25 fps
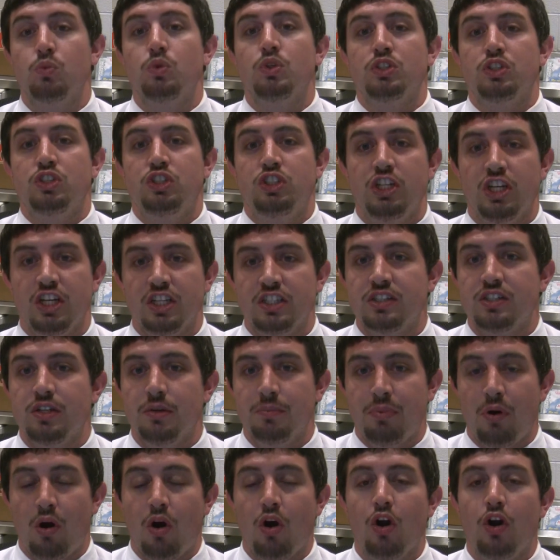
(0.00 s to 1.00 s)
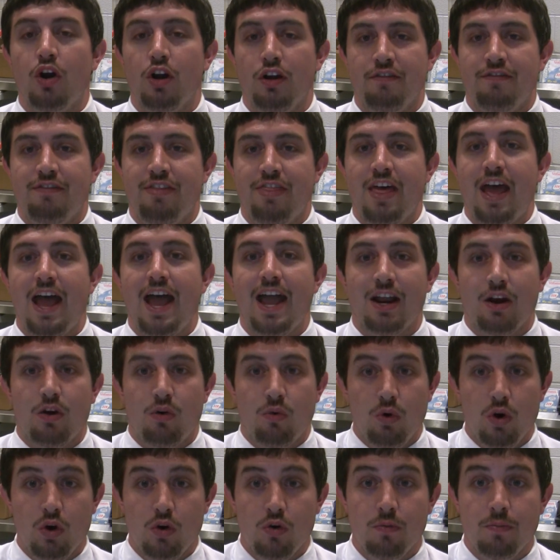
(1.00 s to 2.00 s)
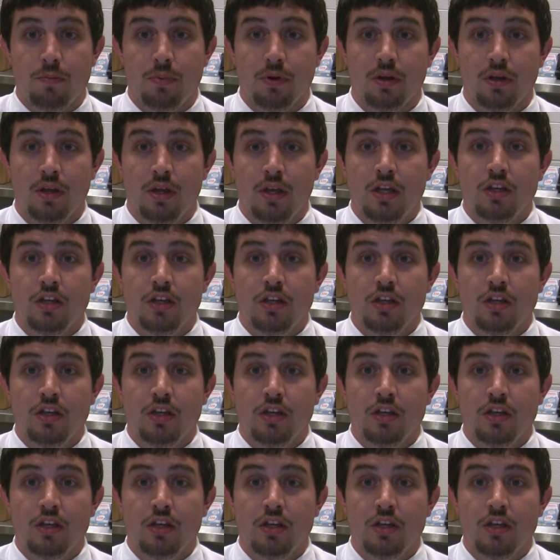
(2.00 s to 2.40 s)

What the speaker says: was just a part of that group,